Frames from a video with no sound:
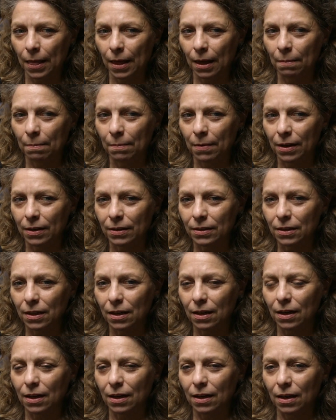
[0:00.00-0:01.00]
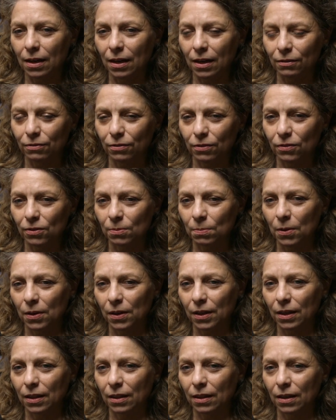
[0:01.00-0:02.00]
in my entire life of
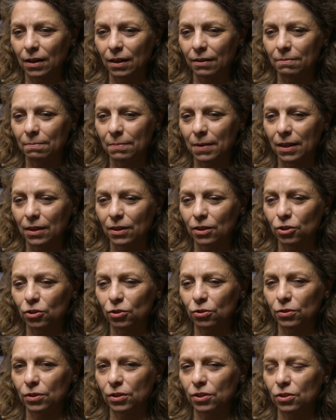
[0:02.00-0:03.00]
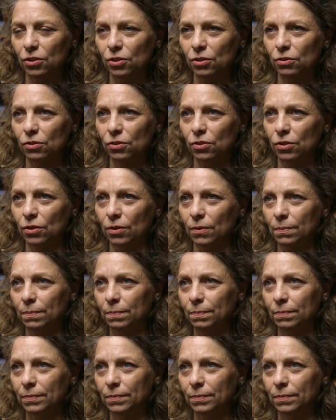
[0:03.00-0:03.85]
smoking that I've made the choice to stop.